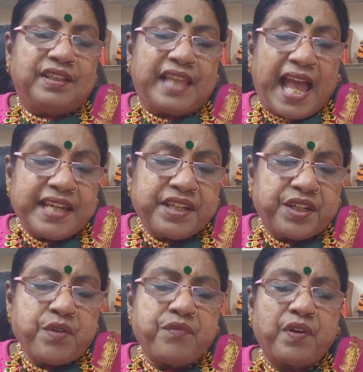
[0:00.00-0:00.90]

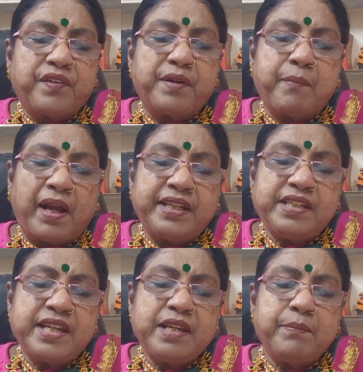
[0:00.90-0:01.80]
Thank you for
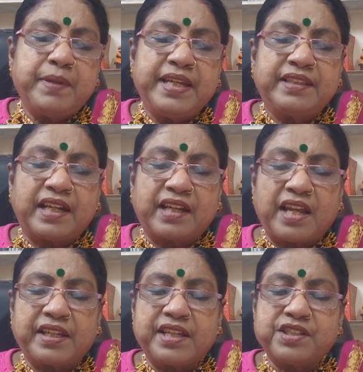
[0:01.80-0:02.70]
reminding me that
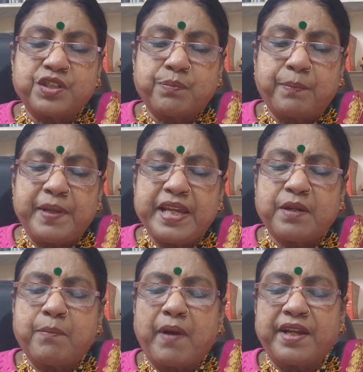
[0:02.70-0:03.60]
I can
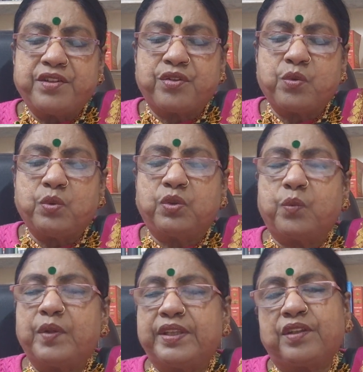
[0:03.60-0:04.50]
speak my
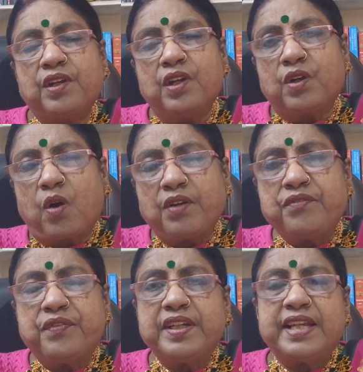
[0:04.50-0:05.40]
truth with
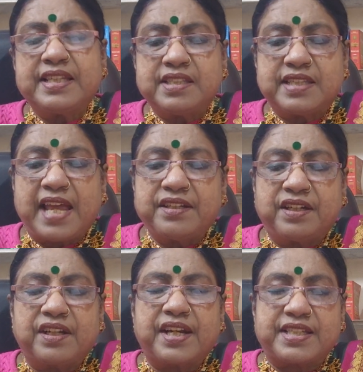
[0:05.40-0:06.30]
confidence
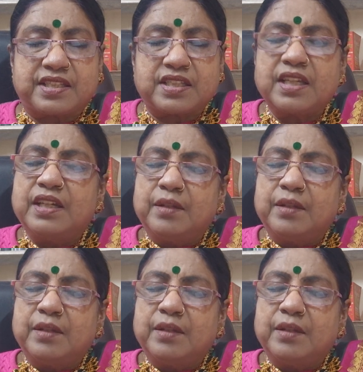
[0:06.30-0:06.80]
and grace.